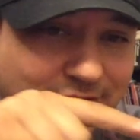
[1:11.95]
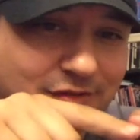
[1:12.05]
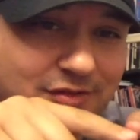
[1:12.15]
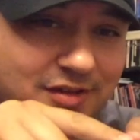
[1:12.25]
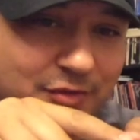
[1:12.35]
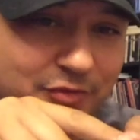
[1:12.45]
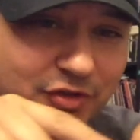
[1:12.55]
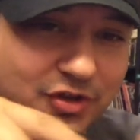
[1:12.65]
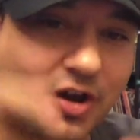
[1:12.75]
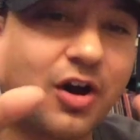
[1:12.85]
That was
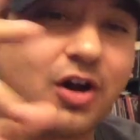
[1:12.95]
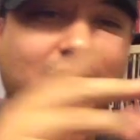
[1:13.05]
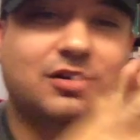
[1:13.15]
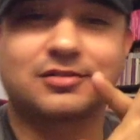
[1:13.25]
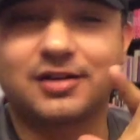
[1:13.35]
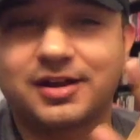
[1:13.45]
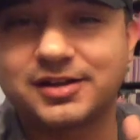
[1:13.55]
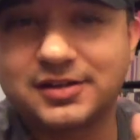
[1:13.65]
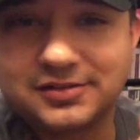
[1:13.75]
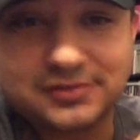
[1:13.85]
an Ankh, right?
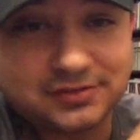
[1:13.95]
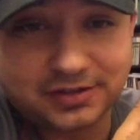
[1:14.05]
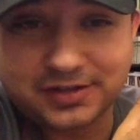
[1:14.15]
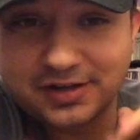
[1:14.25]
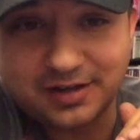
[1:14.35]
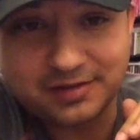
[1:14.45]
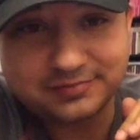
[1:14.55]
Look it up.